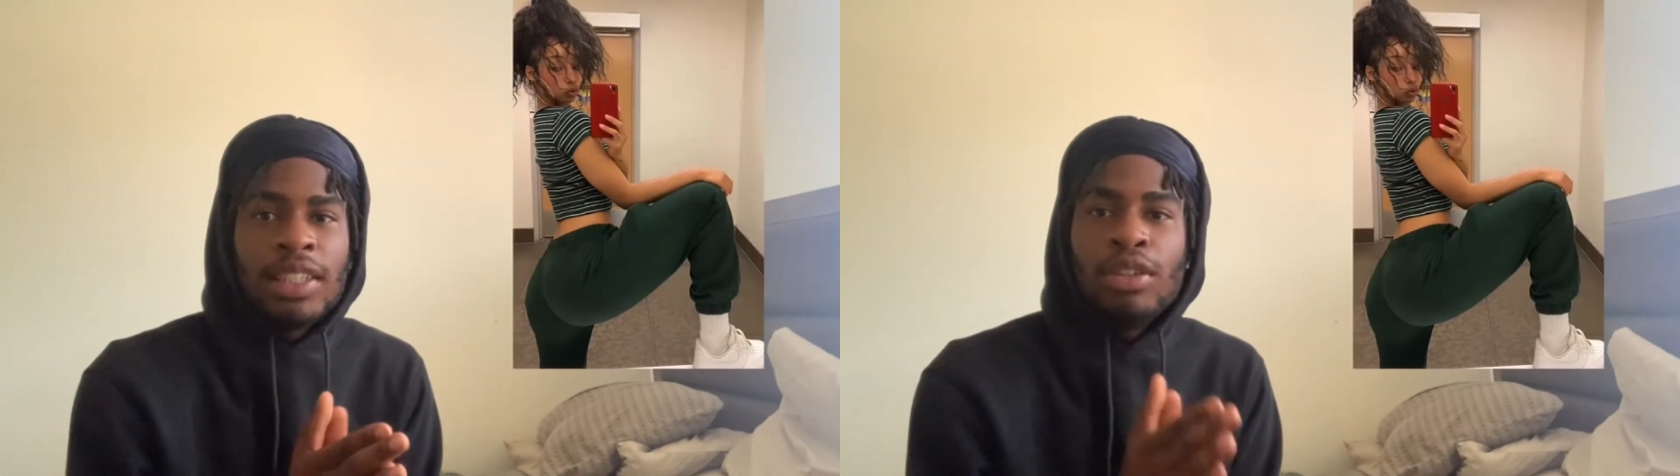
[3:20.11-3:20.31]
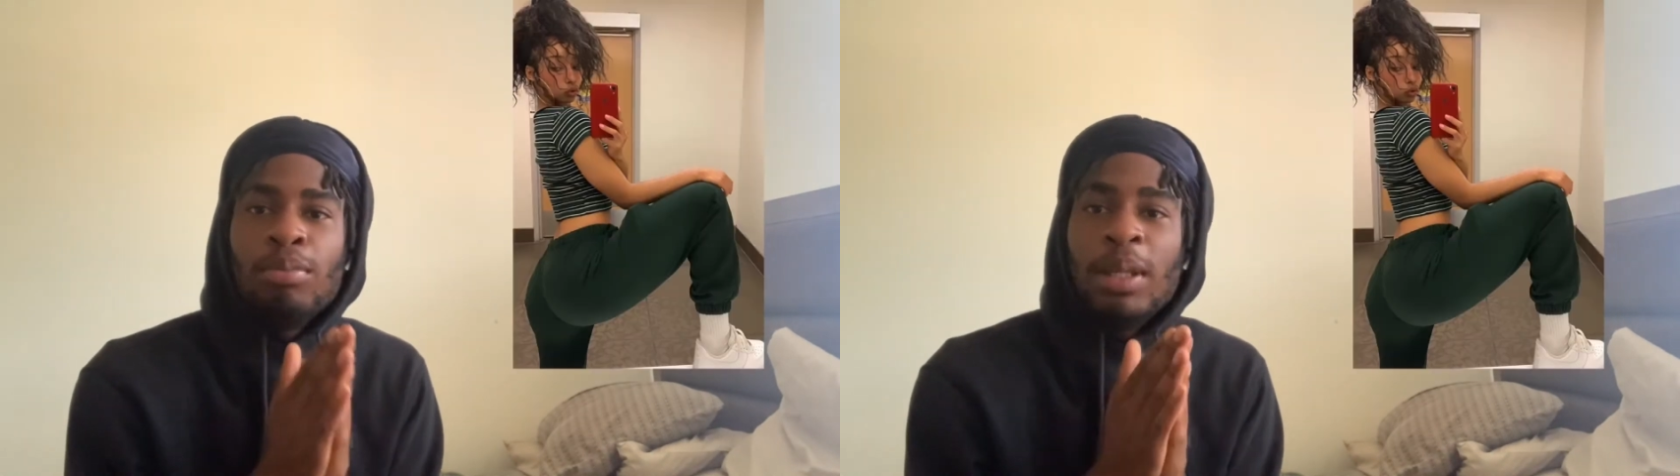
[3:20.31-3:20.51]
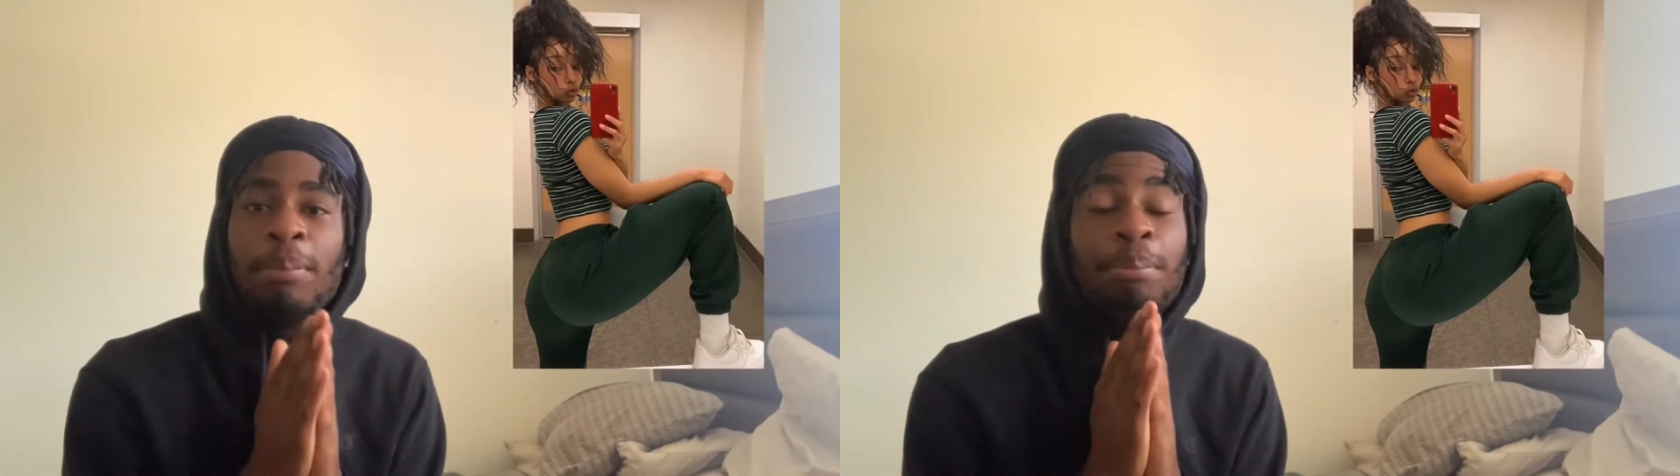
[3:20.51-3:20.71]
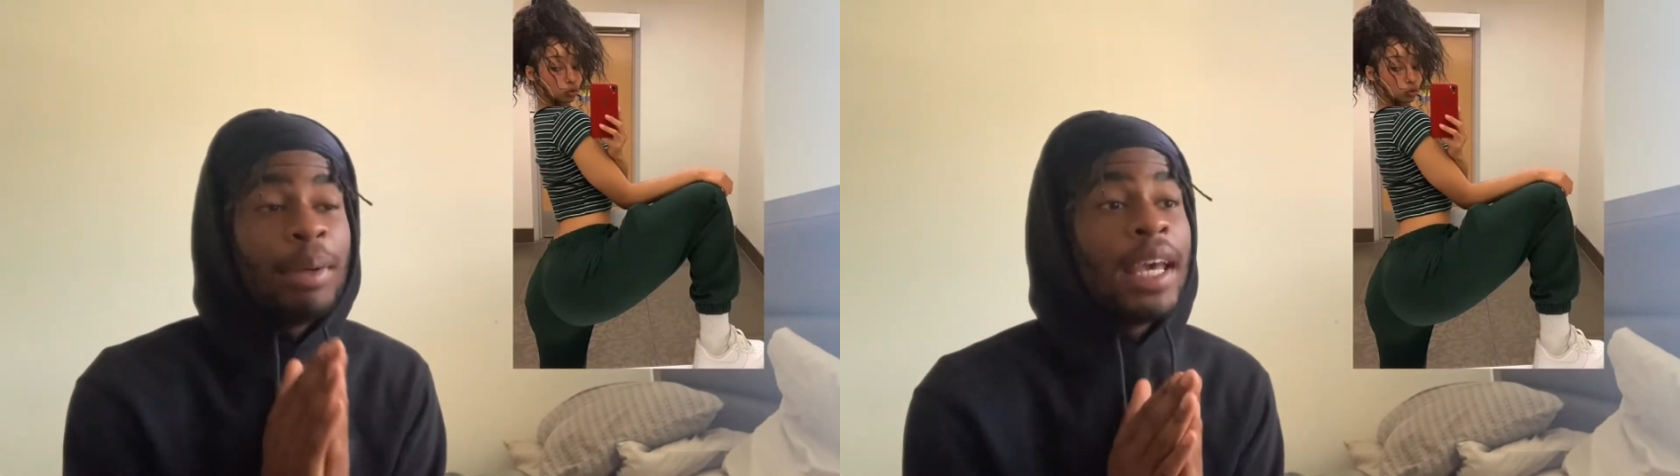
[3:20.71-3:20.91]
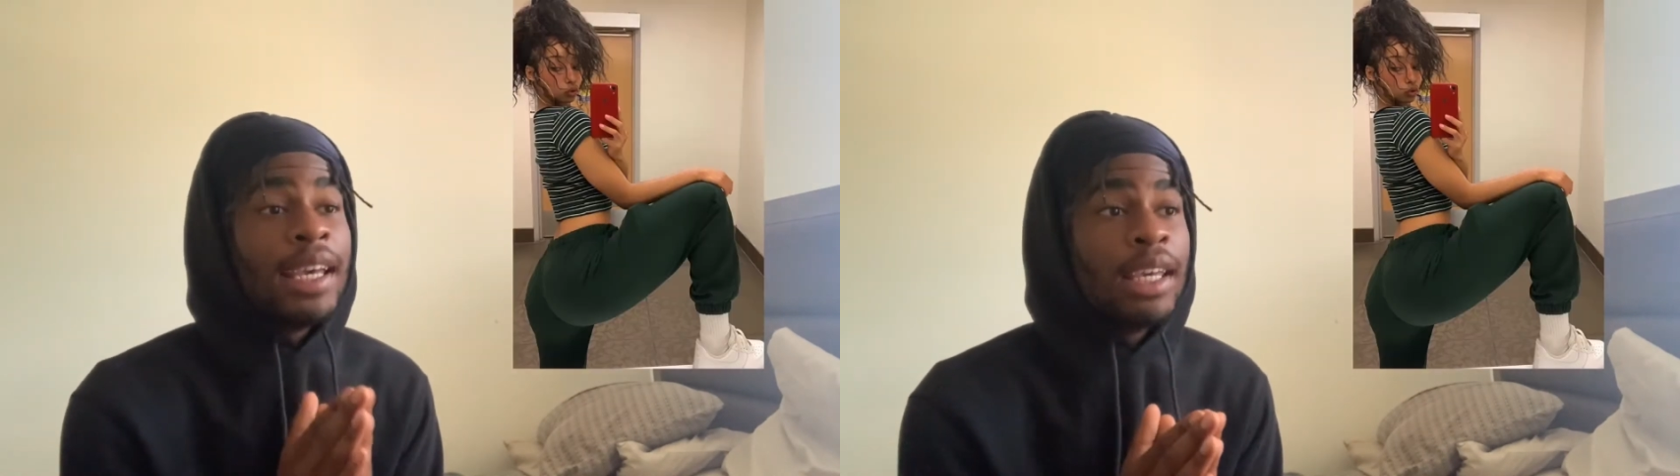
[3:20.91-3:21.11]
you've been
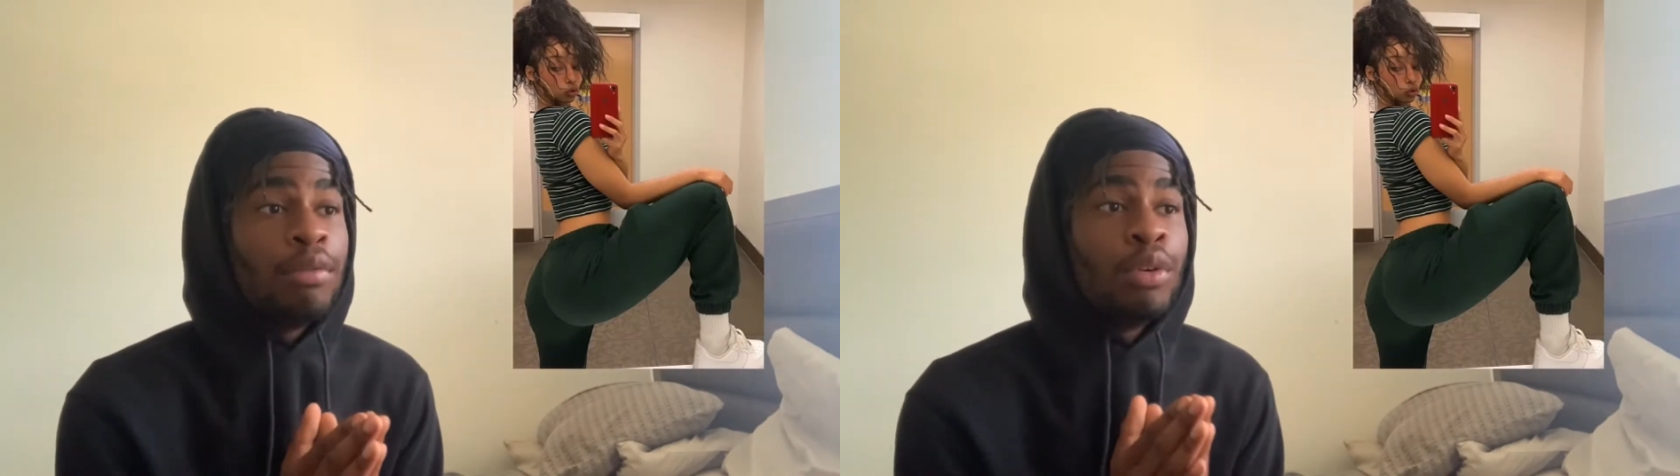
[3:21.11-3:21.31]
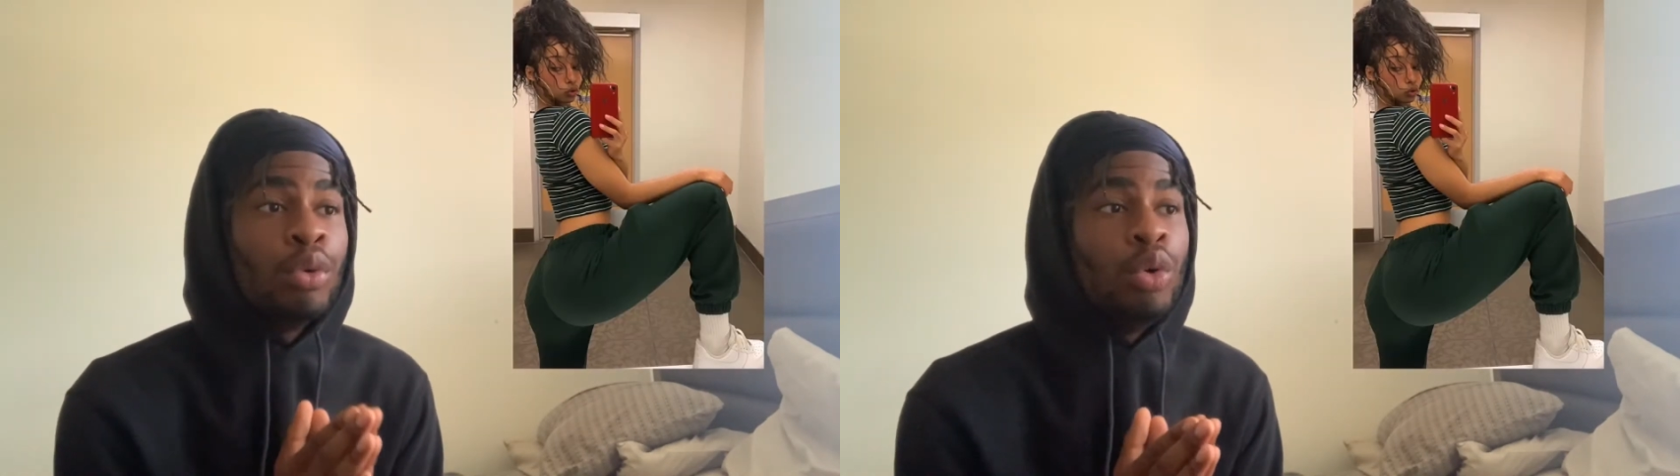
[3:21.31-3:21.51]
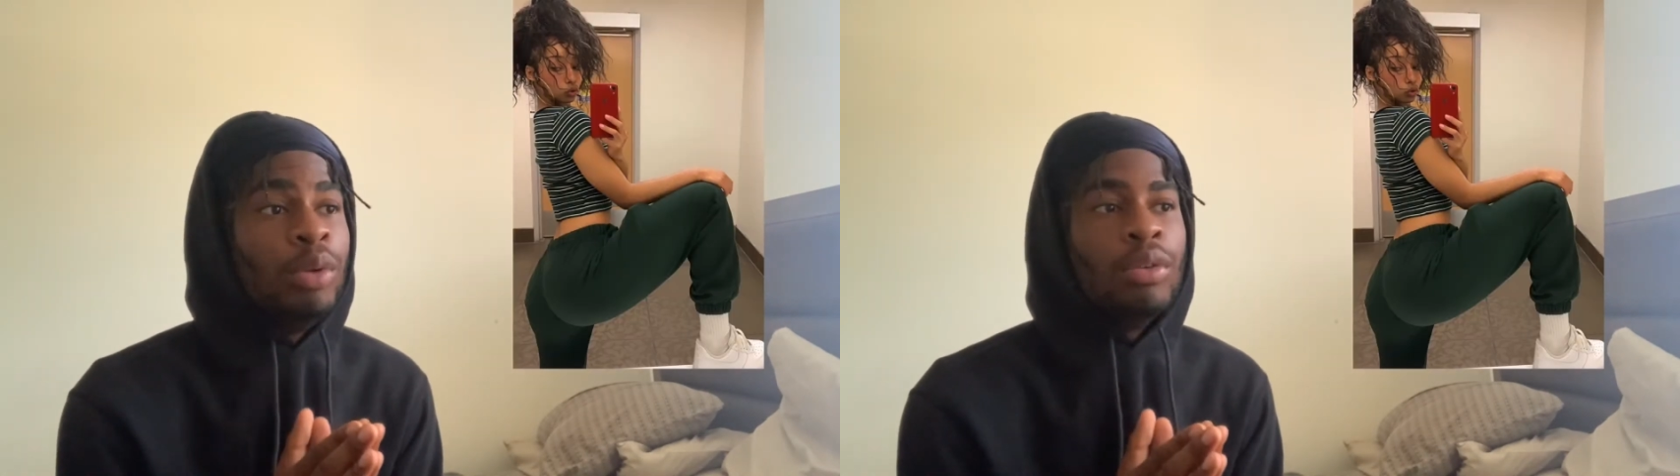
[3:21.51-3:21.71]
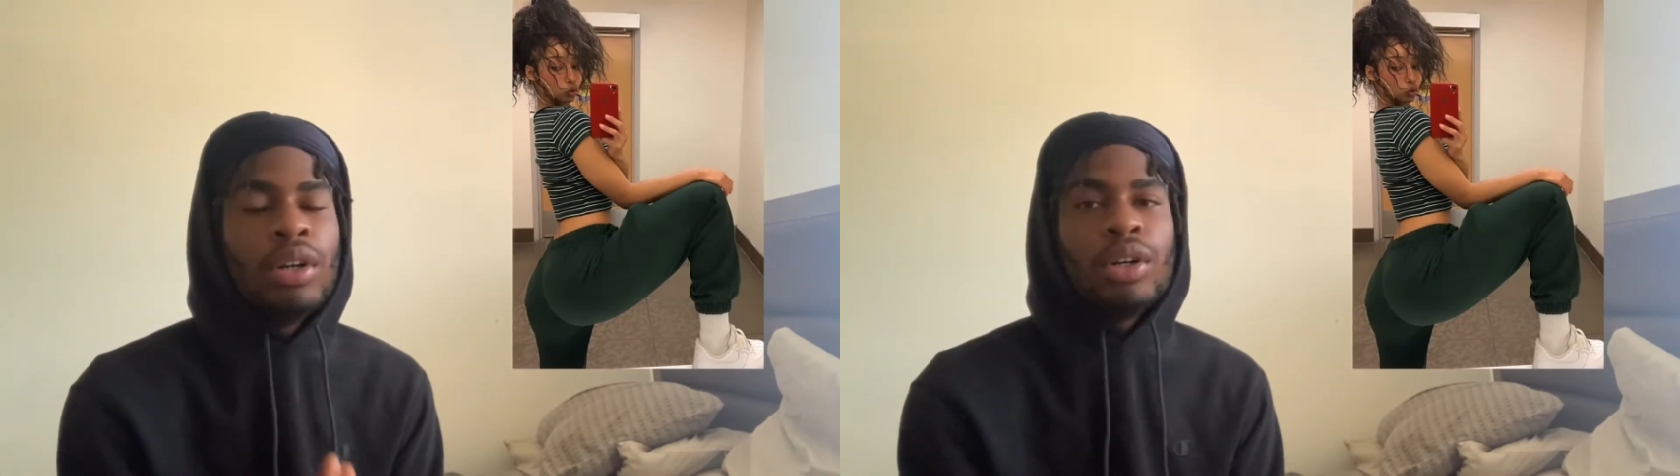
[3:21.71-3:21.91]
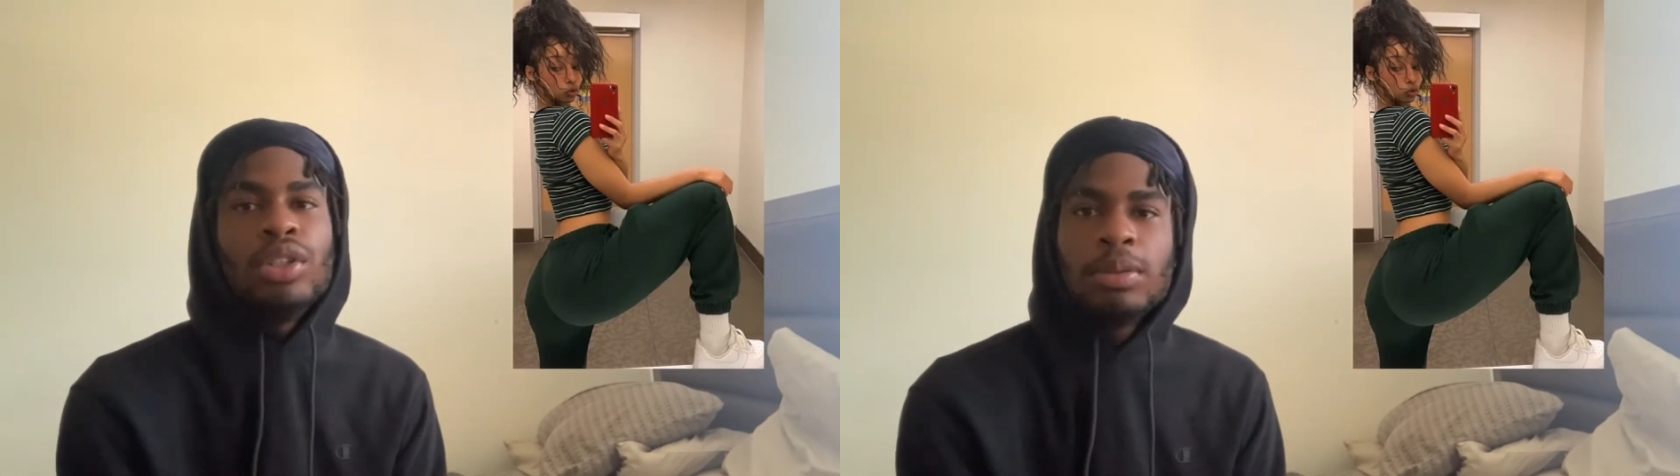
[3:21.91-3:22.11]
begging for Ruby
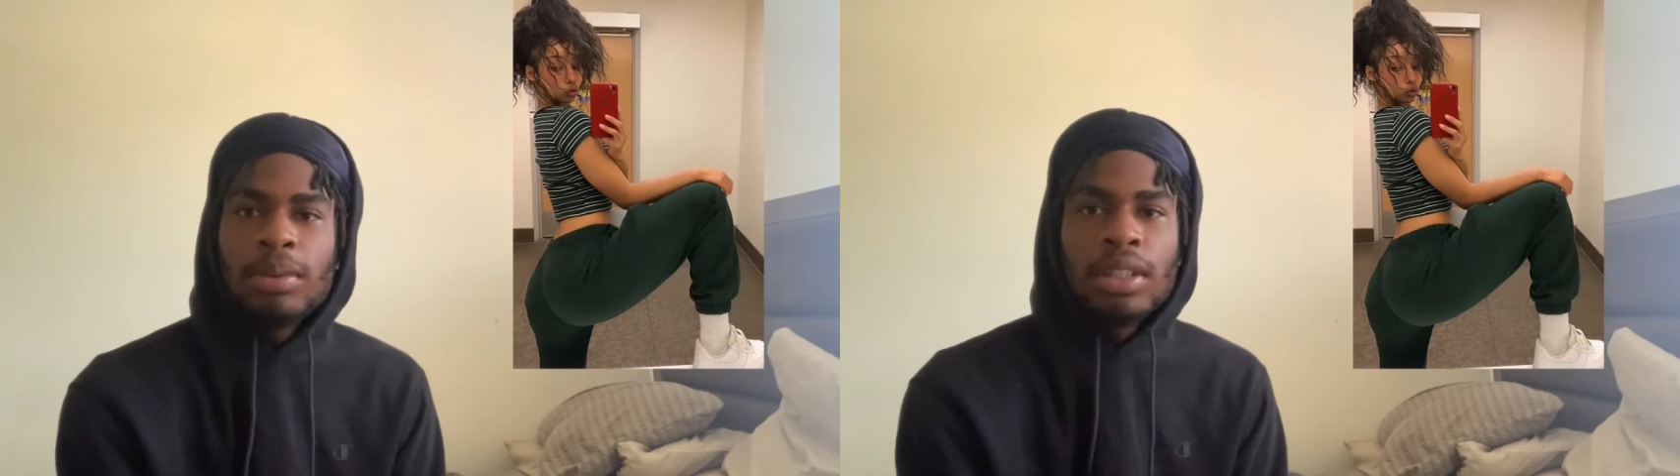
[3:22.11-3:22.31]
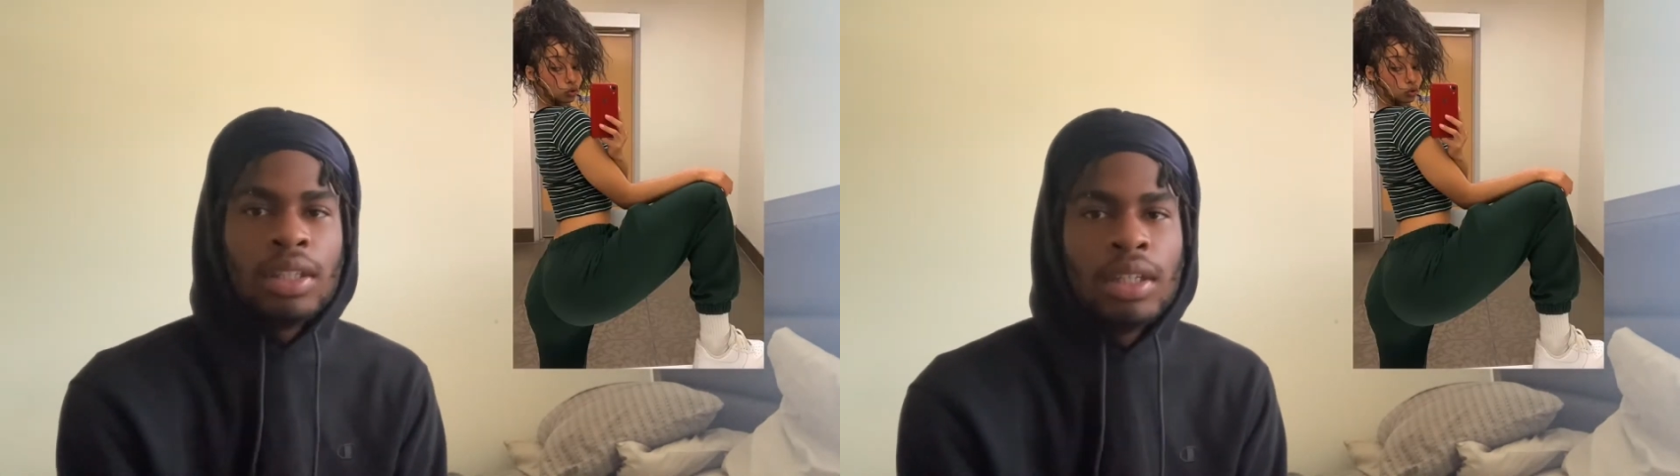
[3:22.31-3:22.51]
Rose, bro.